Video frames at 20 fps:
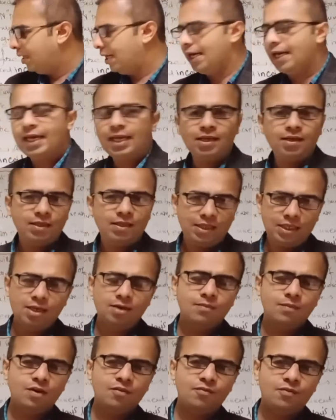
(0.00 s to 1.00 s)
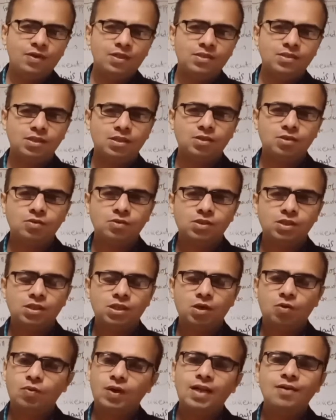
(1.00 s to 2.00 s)
again EMF is induced in
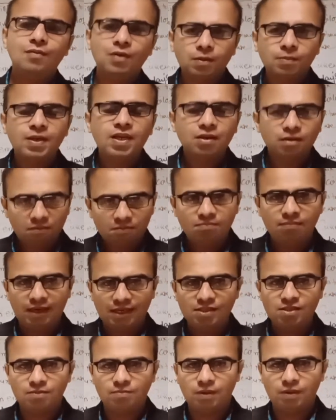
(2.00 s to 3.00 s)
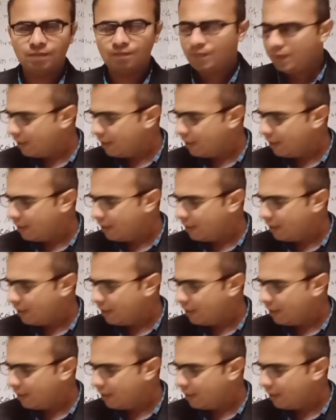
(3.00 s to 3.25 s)
the coil will be maximum.